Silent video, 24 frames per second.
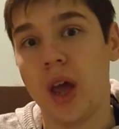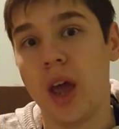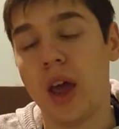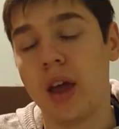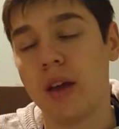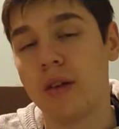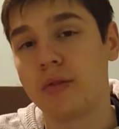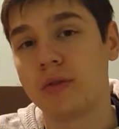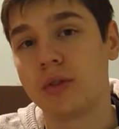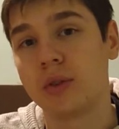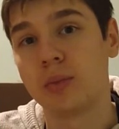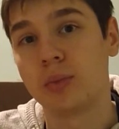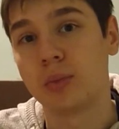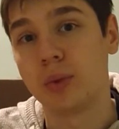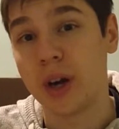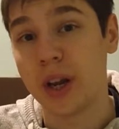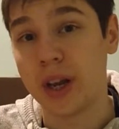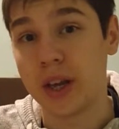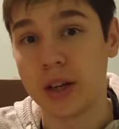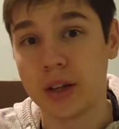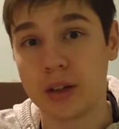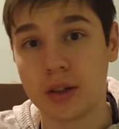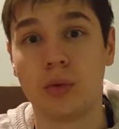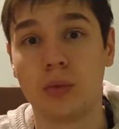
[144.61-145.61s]
every
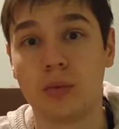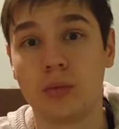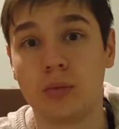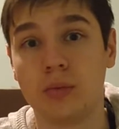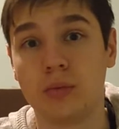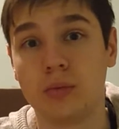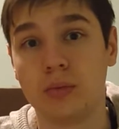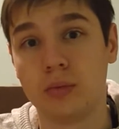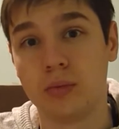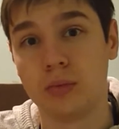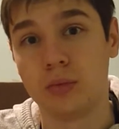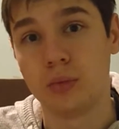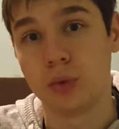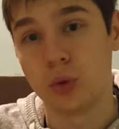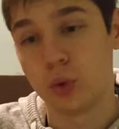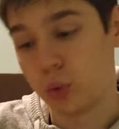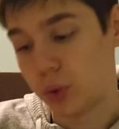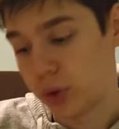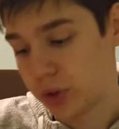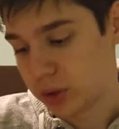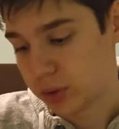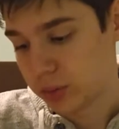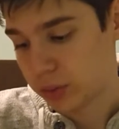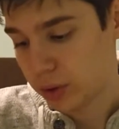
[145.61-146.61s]
break from your
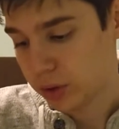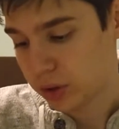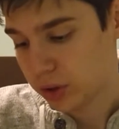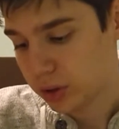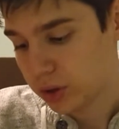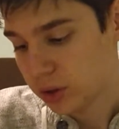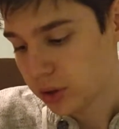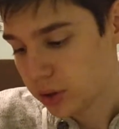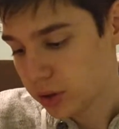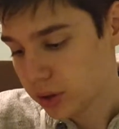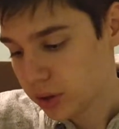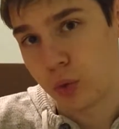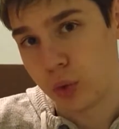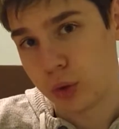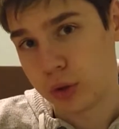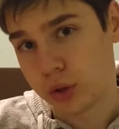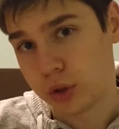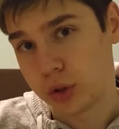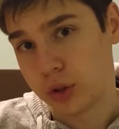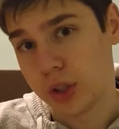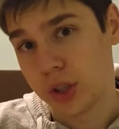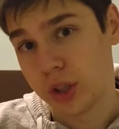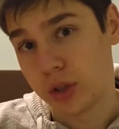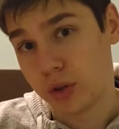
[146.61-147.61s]
water bottle to
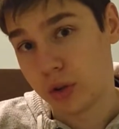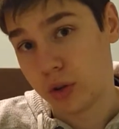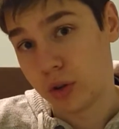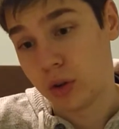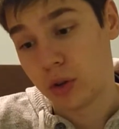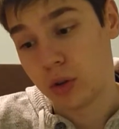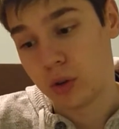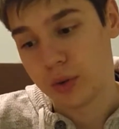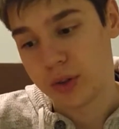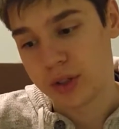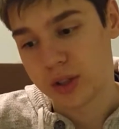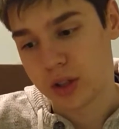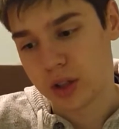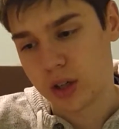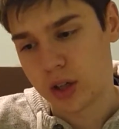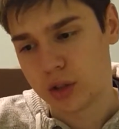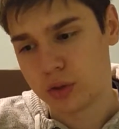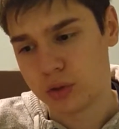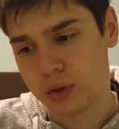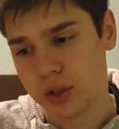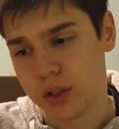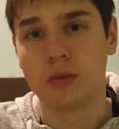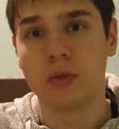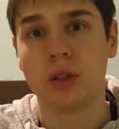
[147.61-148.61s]
ensure that you're always
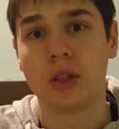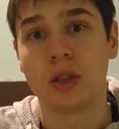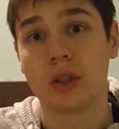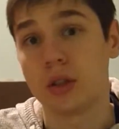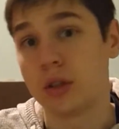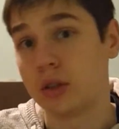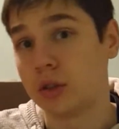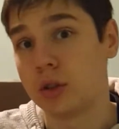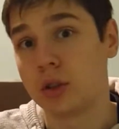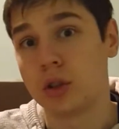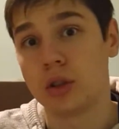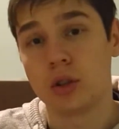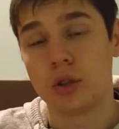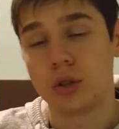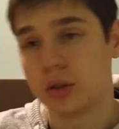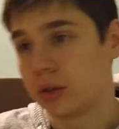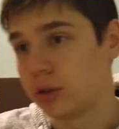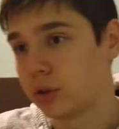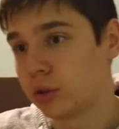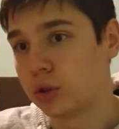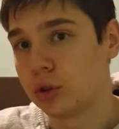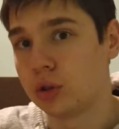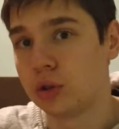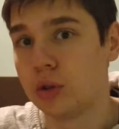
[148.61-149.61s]
hydrated. Research
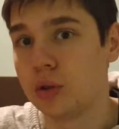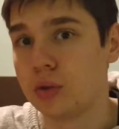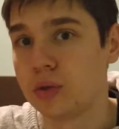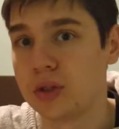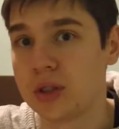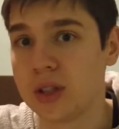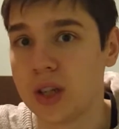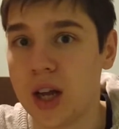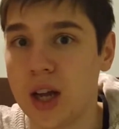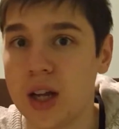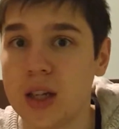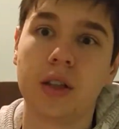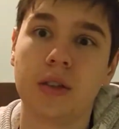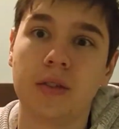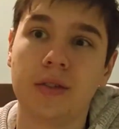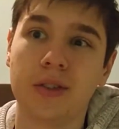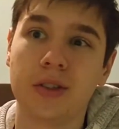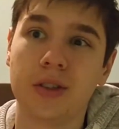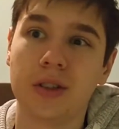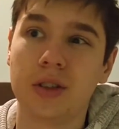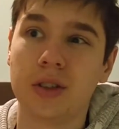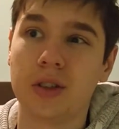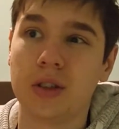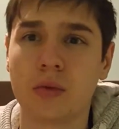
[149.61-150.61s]
shows that
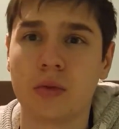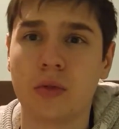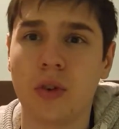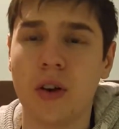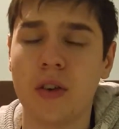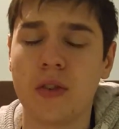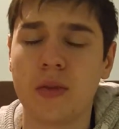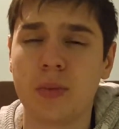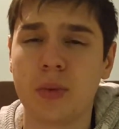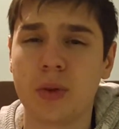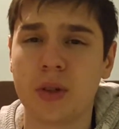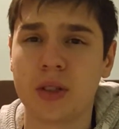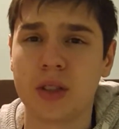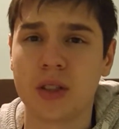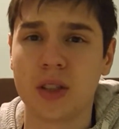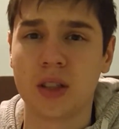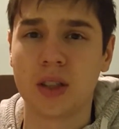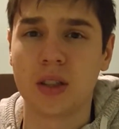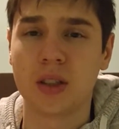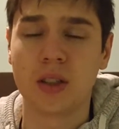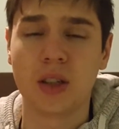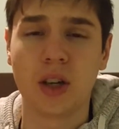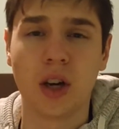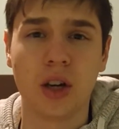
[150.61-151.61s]
even
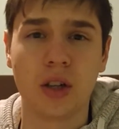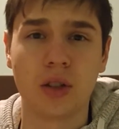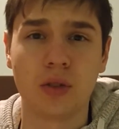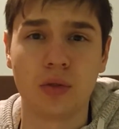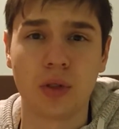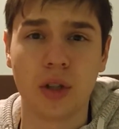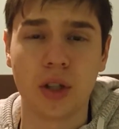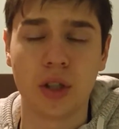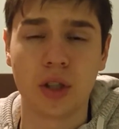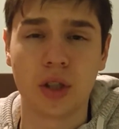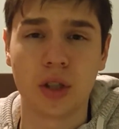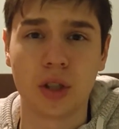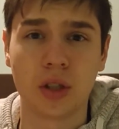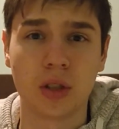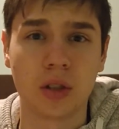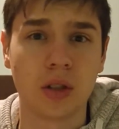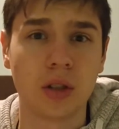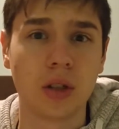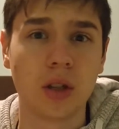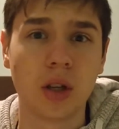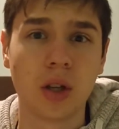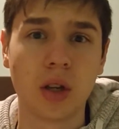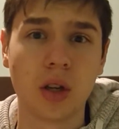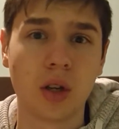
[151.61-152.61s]
5%
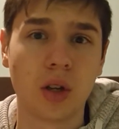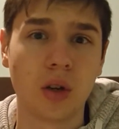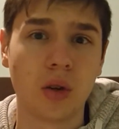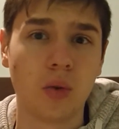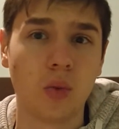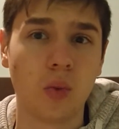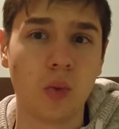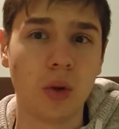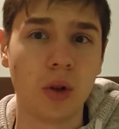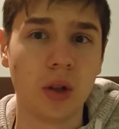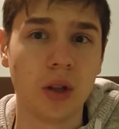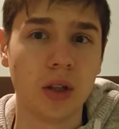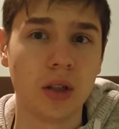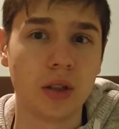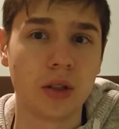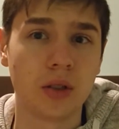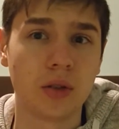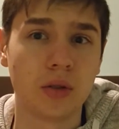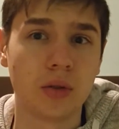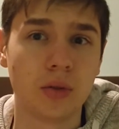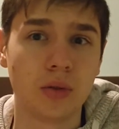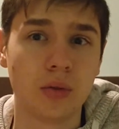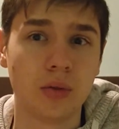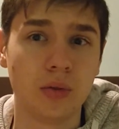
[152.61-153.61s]
dehydration will lead
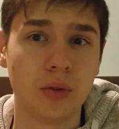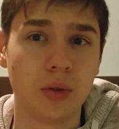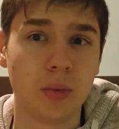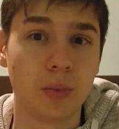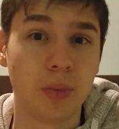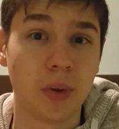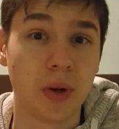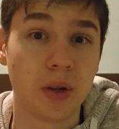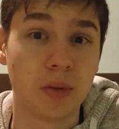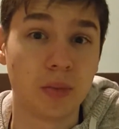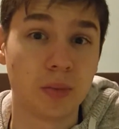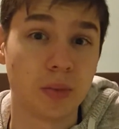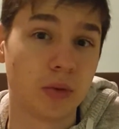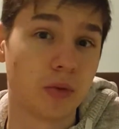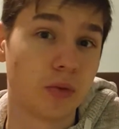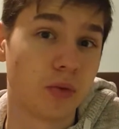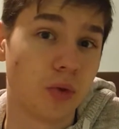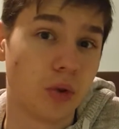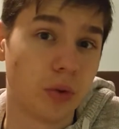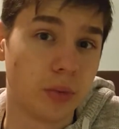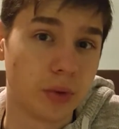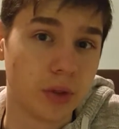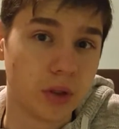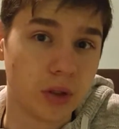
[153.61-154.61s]
to impaired
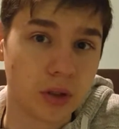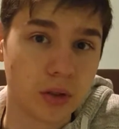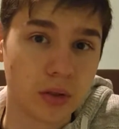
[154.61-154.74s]
performance.